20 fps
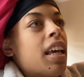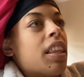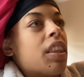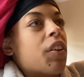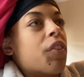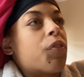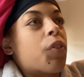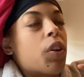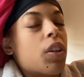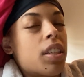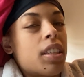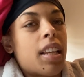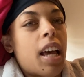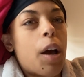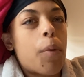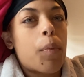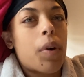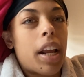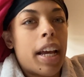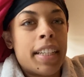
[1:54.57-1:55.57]
the first
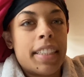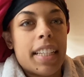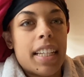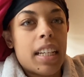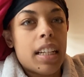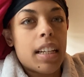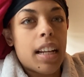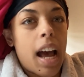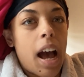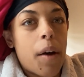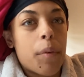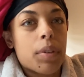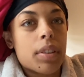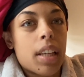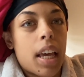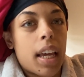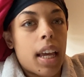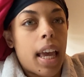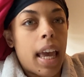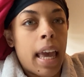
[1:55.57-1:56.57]
time when I did it, I was
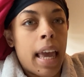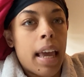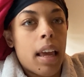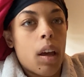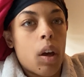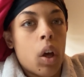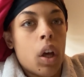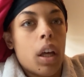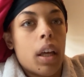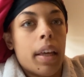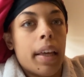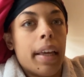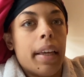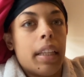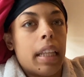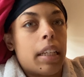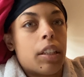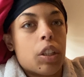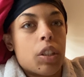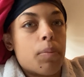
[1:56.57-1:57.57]
like
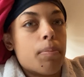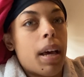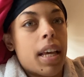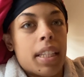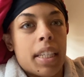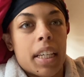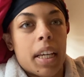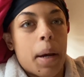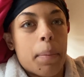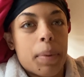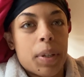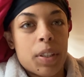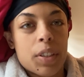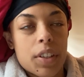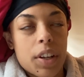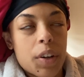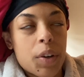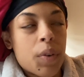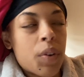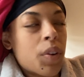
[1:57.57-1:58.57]
like just messing up in
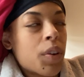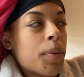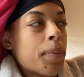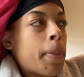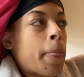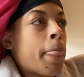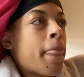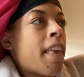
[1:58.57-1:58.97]
general.